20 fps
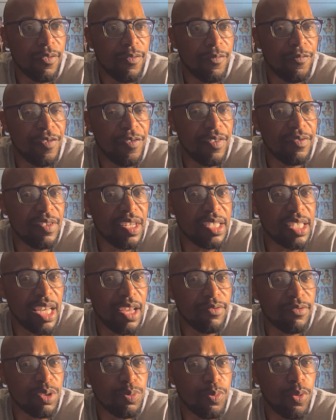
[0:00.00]

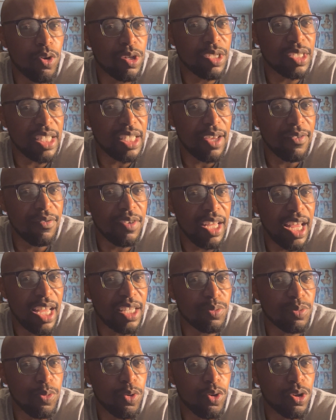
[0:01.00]
57 Sports, 78
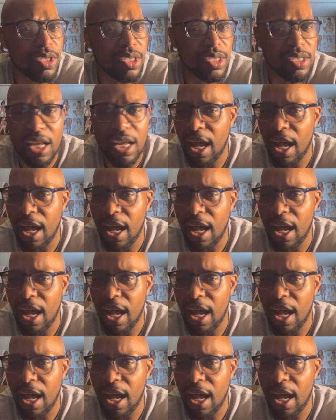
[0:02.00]
Sports.